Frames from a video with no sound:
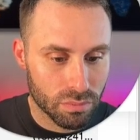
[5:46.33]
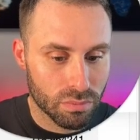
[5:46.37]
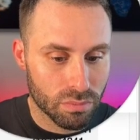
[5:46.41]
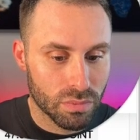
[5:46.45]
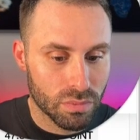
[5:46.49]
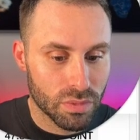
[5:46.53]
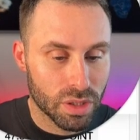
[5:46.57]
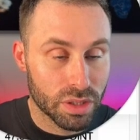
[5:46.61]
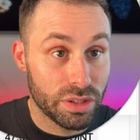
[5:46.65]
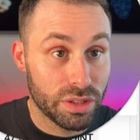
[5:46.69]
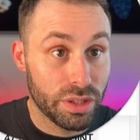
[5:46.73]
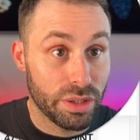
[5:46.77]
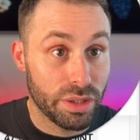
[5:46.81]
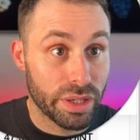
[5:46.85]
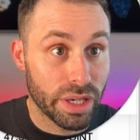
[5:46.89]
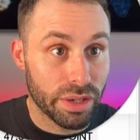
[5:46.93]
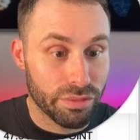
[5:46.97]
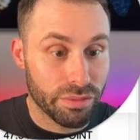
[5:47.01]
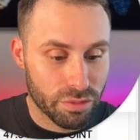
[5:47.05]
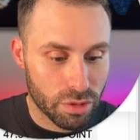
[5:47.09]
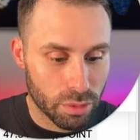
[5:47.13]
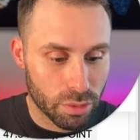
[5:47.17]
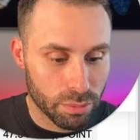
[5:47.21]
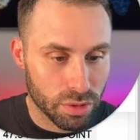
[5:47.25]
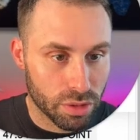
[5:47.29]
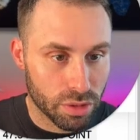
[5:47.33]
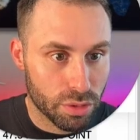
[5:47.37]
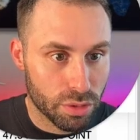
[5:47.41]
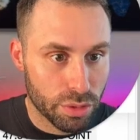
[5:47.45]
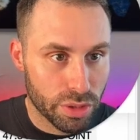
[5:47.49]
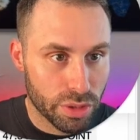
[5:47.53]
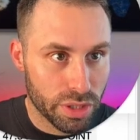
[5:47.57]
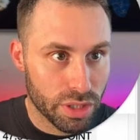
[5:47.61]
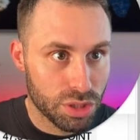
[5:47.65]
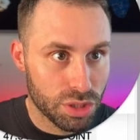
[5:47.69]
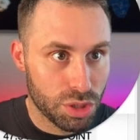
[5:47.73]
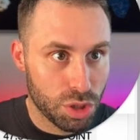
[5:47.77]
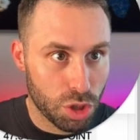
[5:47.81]
derived from the
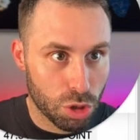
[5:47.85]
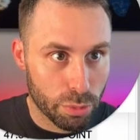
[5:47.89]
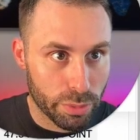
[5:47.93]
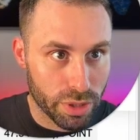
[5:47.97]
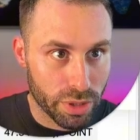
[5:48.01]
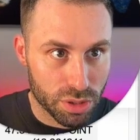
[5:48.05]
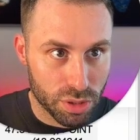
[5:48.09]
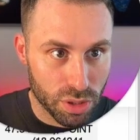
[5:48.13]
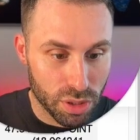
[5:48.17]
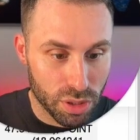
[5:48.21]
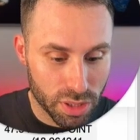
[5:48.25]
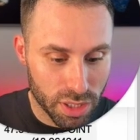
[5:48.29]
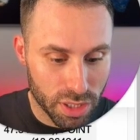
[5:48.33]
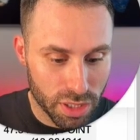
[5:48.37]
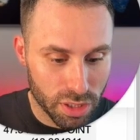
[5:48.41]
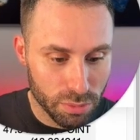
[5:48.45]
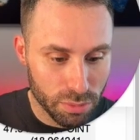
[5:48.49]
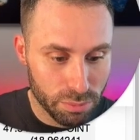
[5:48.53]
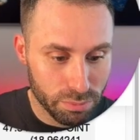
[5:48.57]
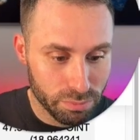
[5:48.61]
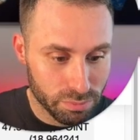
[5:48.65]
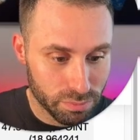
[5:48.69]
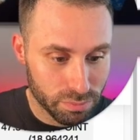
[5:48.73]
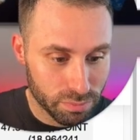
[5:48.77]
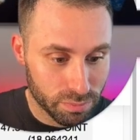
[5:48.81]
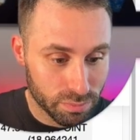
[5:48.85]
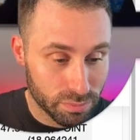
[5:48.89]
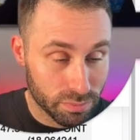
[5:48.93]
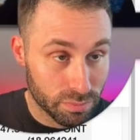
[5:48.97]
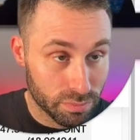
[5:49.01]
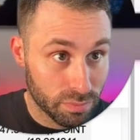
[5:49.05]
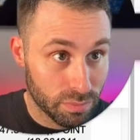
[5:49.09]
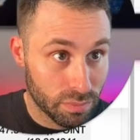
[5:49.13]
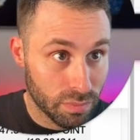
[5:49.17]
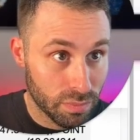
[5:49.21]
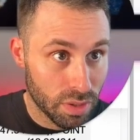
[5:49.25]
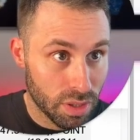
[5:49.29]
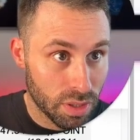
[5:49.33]
current geometric column
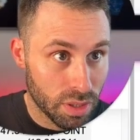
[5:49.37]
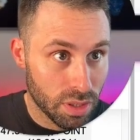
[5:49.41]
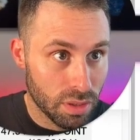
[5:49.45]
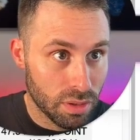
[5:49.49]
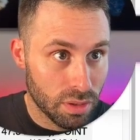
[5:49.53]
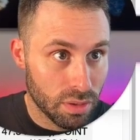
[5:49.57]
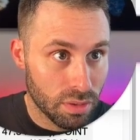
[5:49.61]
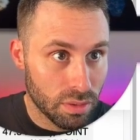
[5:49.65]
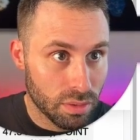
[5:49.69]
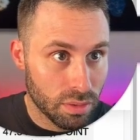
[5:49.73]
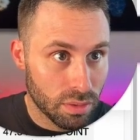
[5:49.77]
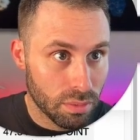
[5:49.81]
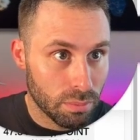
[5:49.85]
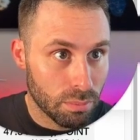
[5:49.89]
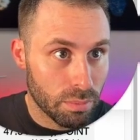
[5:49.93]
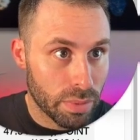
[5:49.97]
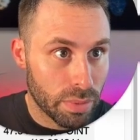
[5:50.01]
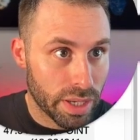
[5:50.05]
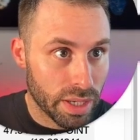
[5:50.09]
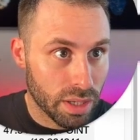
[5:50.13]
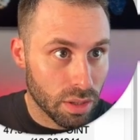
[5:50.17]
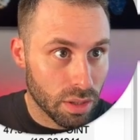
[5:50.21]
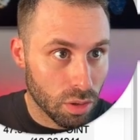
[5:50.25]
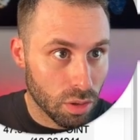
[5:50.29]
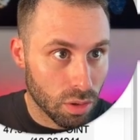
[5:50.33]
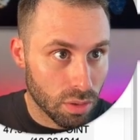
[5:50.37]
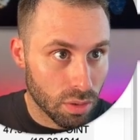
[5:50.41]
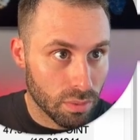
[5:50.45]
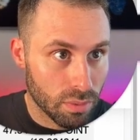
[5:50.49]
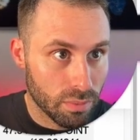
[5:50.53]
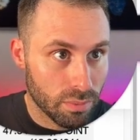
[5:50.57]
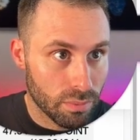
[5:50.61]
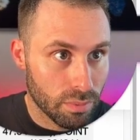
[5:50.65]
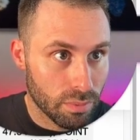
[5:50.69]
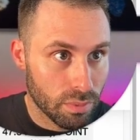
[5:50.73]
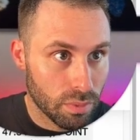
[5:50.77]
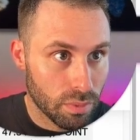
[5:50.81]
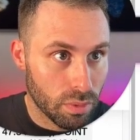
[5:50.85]
by
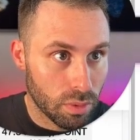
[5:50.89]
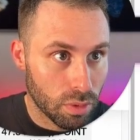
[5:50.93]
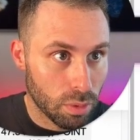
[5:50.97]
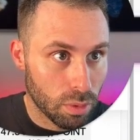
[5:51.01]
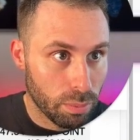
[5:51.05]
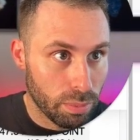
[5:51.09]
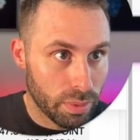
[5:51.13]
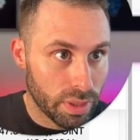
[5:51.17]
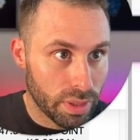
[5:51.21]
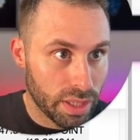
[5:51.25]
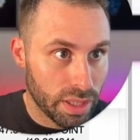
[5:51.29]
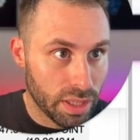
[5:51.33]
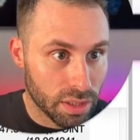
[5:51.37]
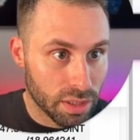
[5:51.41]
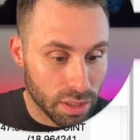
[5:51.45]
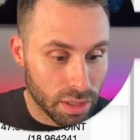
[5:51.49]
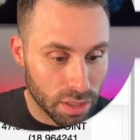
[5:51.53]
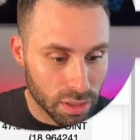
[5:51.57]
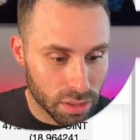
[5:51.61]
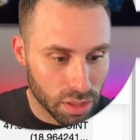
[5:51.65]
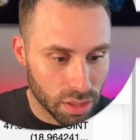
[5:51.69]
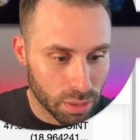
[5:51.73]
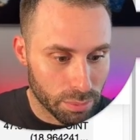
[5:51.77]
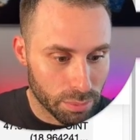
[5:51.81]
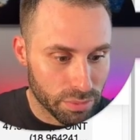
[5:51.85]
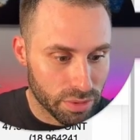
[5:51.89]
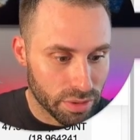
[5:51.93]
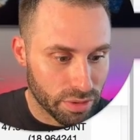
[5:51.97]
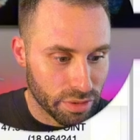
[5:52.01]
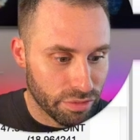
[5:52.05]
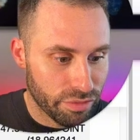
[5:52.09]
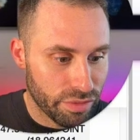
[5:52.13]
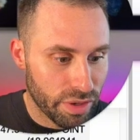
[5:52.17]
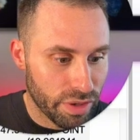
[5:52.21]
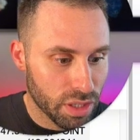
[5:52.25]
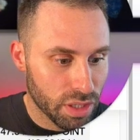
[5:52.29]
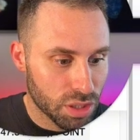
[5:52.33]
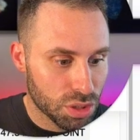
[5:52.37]
applying a lambda
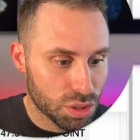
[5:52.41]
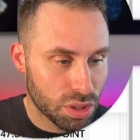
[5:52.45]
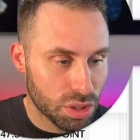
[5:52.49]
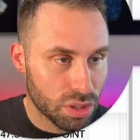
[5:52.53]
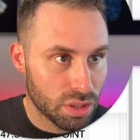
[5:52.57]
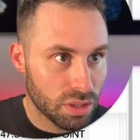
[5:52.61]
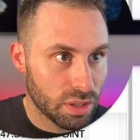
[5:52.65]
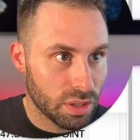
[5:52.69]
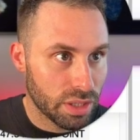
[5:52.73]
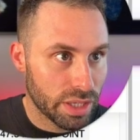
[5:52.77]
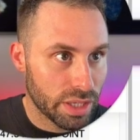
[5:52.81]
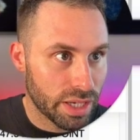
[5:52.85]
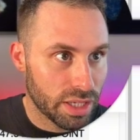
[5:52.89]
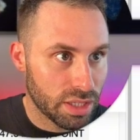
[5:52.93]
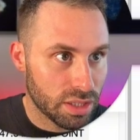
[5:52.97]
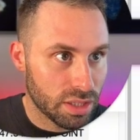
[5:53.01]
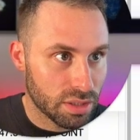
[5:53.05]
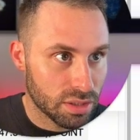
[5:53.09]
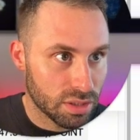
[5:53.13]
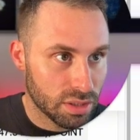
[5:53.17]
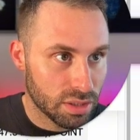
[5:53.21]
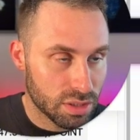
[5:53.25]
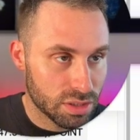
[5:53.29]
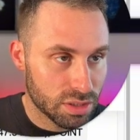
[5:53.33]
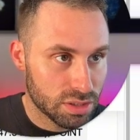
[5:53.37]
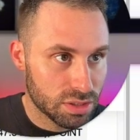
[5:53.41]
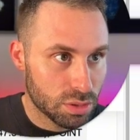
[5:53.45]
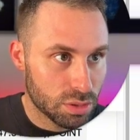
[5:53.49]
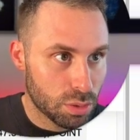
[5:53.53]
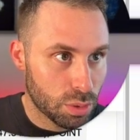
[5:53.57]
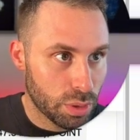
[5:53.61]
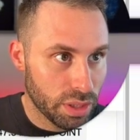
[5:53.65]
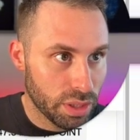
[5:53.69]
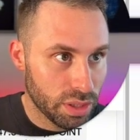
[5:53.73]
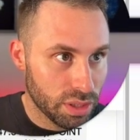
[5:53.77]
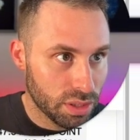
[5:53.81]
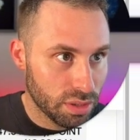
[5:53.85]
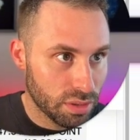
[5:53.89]
function line
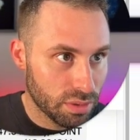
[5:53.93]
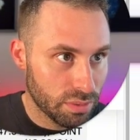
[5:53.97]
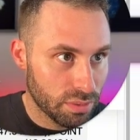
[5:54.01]
string